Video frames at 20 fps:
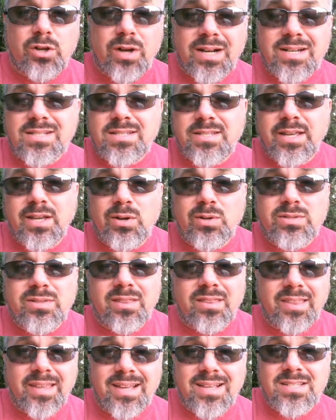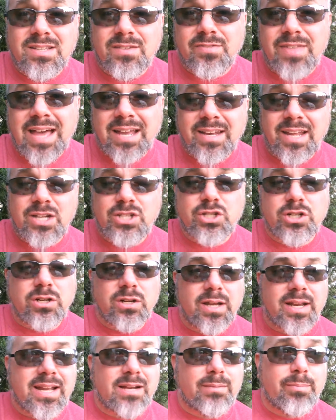garage sales and things of that nature,
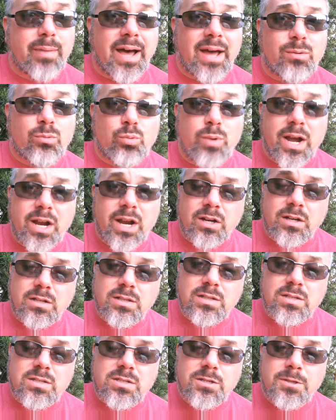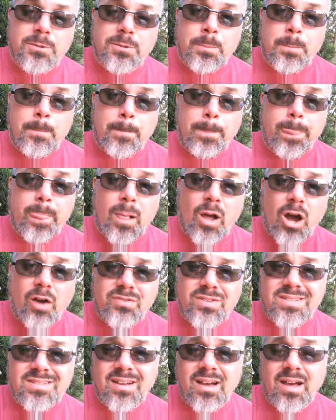and I'd buy records,
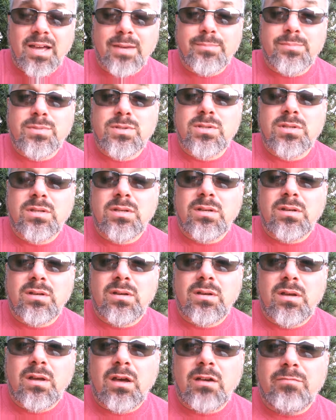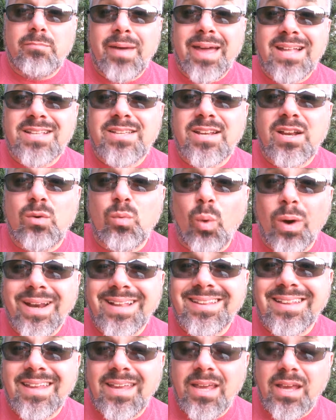oftentimes, of bands that I
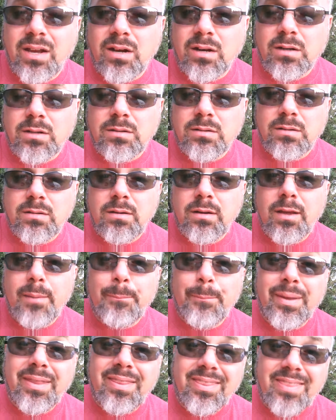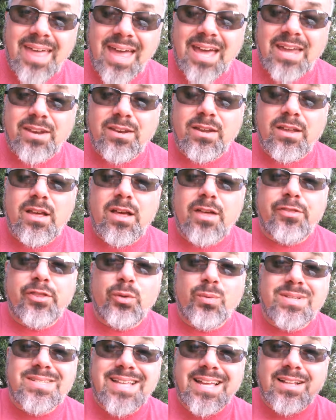wanted to hear. But then,
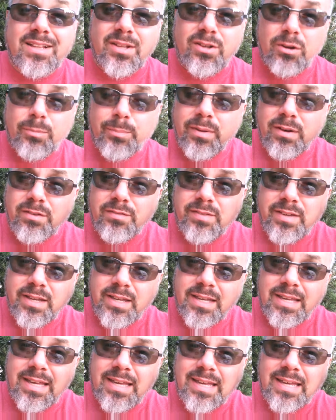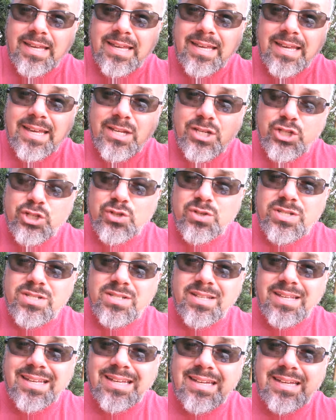there was that little bit of
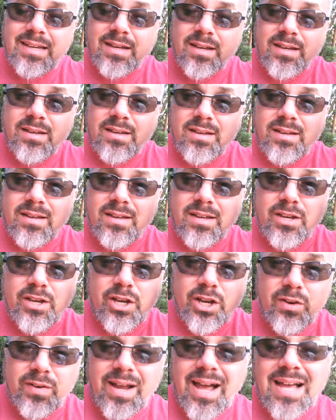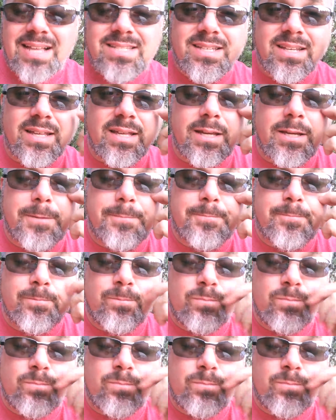interesting curiosity.